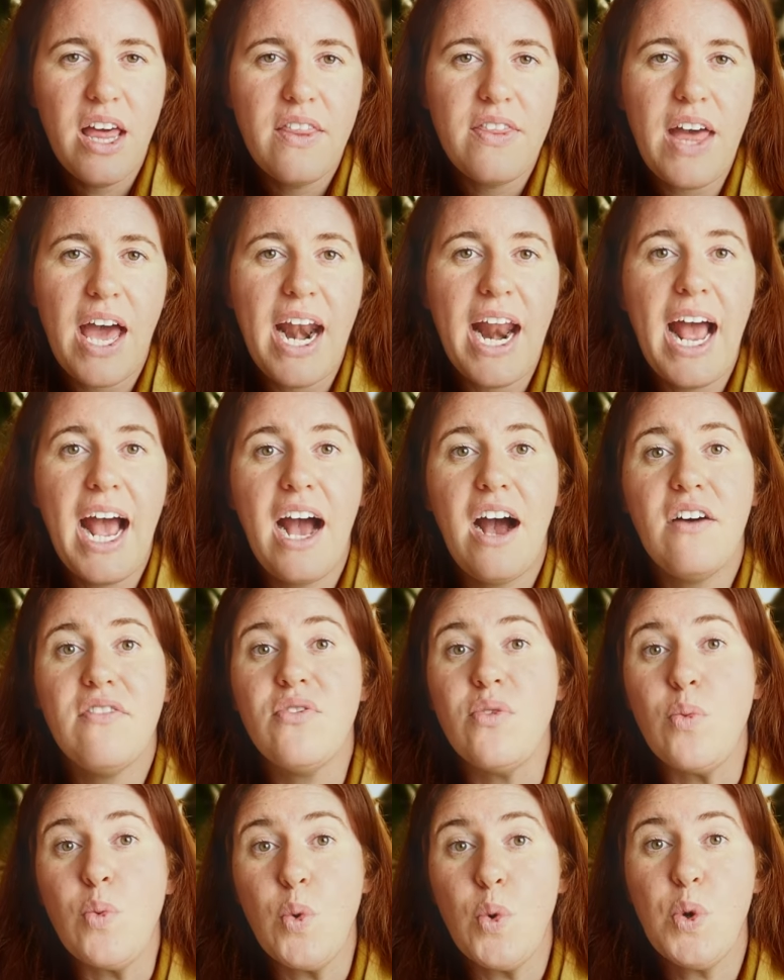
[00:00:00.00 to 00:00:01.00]
that
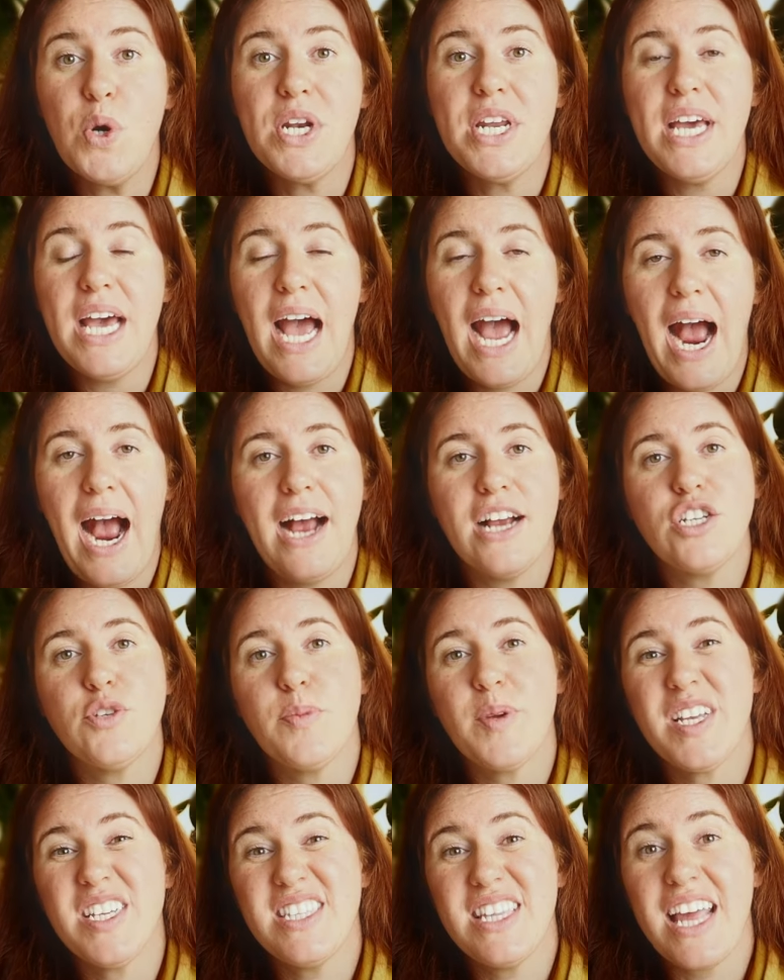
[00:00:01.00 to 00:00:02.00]
have wood ash,
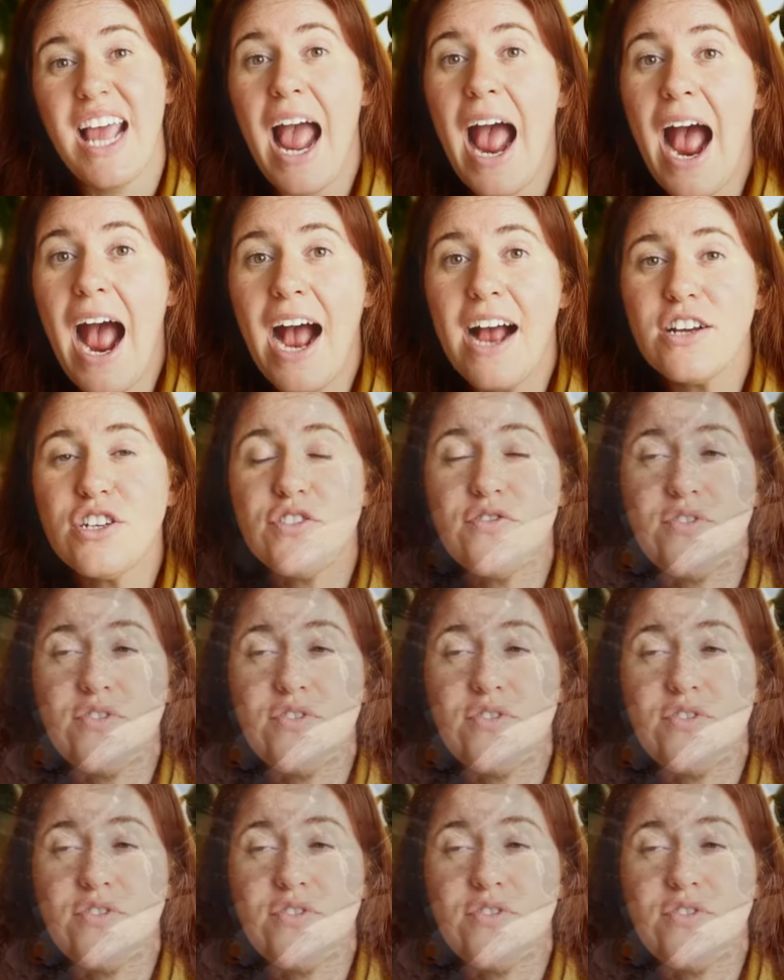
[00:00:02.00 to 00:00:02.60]
because the ash